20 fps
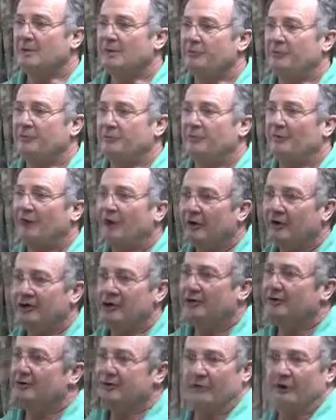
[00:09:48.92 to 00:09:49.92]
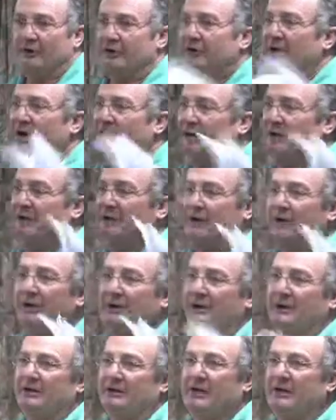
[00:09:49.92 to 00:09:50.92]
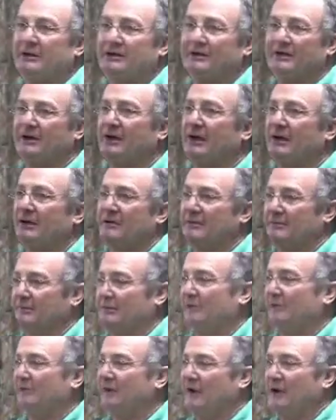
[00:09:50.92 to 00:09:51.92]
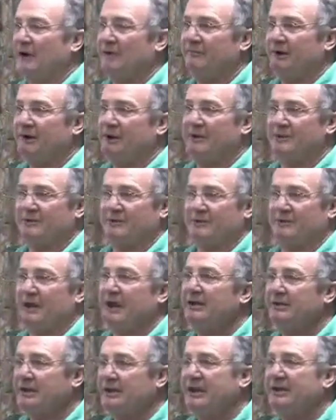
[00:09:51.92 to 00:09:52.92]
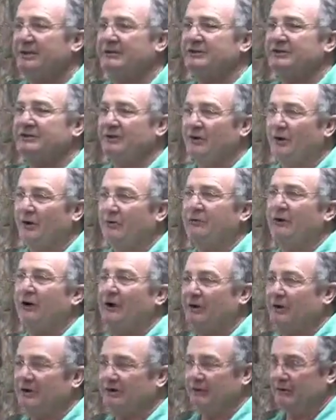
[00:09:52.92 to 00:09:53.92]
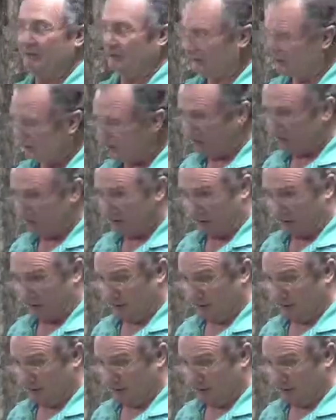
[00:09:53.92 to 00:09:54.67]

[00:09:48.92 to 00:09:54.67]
but forestry is an ongoing thing. It doesn't go for 5 years or 10 years, it's an ongoing